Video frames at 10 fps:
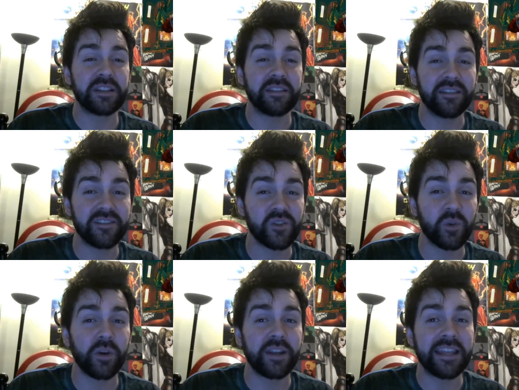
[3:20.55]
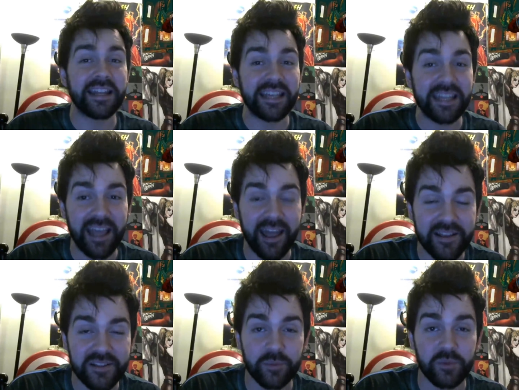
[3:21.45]
in this story that he
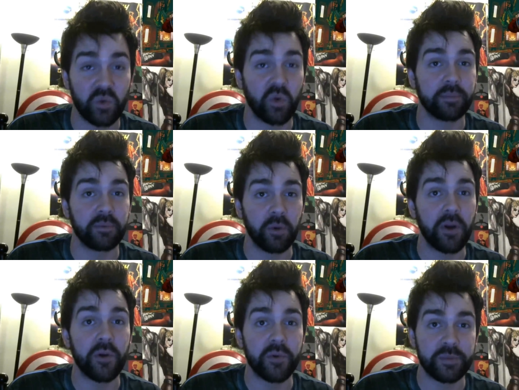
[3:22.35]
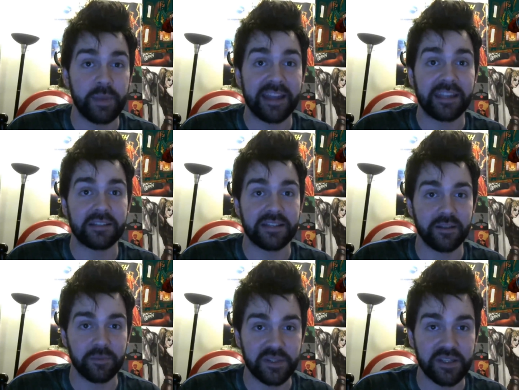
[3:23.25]
has absorbed Rose back into
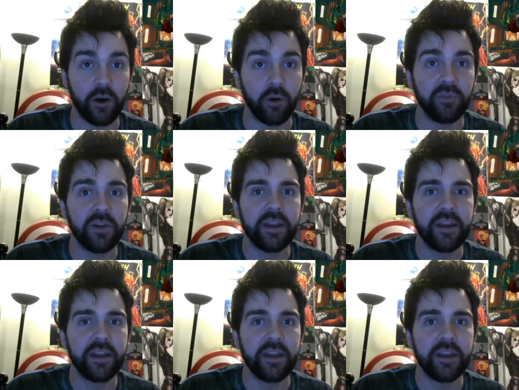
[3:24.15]
himself.